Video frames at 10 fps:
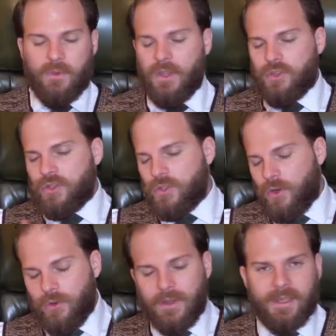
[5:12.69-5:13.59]

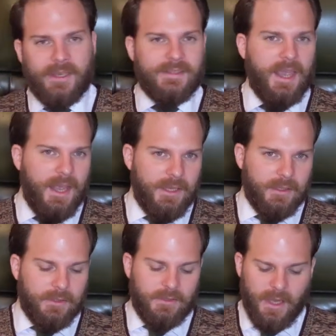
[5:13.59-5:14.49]
reassuring, it's
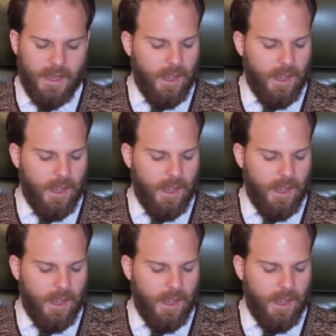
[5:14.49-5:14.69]
elegant,